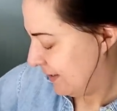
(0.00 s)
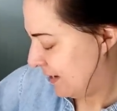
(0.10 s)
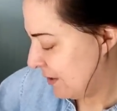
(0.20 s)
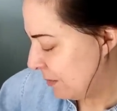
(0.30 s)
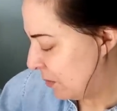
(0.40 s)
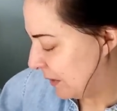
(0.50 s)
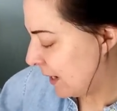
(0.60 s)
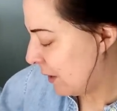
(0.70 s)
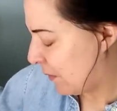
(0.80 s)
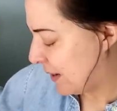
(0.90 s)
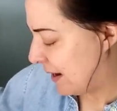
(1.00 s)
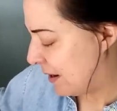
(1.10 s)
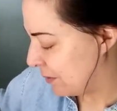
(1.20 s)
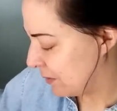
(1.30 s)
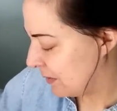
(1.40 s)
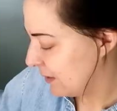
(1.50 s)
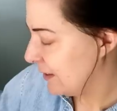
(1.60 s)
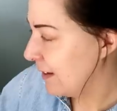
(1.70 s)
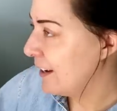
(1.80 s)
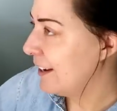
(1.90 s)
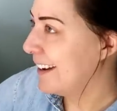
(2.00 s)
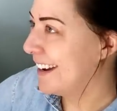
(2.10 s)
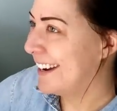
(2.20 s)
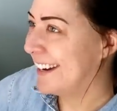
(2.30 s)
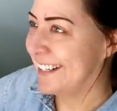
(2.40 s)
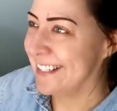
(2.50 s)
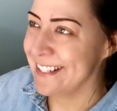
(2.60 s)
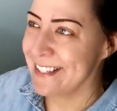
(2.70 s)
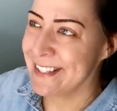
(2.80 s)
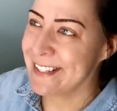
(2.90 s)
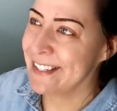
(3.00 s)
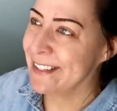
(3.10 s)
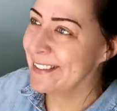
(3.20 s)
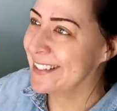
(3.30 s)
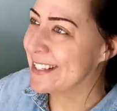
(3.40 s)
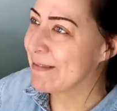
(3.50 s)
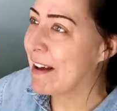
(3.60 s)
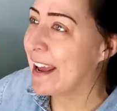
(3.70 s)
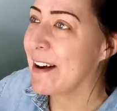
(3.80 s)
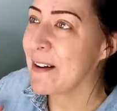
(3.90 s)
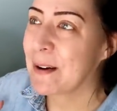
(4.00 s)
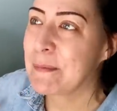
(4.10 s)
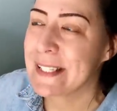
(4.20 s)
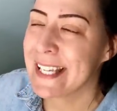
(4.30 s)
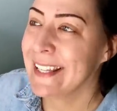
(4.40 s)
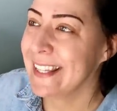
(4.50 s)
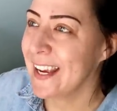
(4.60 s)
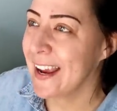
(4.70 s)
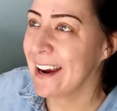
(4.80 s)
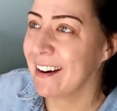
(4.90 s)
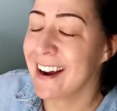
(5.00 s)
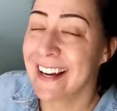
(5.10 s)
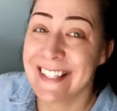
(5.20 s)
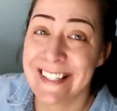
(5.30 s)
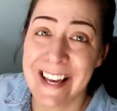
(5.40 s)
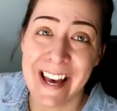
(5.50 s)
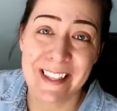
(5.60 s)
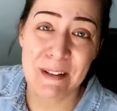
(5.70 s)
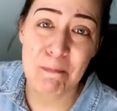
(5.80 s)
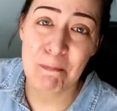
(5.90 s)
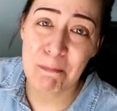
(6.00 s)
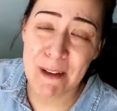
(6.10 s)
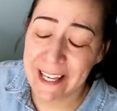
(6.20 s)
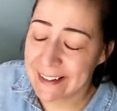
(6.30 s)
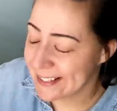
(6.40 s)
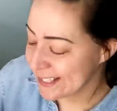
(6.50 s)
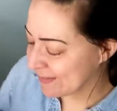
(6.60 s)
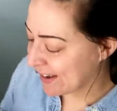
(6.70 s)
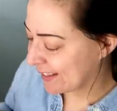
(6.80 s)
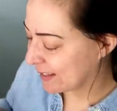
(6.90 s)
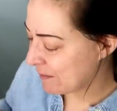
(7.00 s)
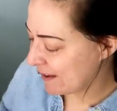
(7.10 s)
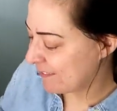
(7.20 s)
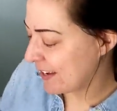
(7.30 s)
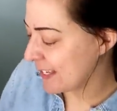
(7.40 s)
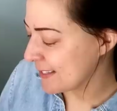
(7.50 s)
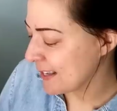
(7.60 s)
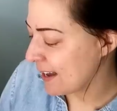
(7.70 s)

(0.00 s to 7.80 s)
The other morning I went out, and as soon as my arms hit the air, I just had the biggest smile on my face.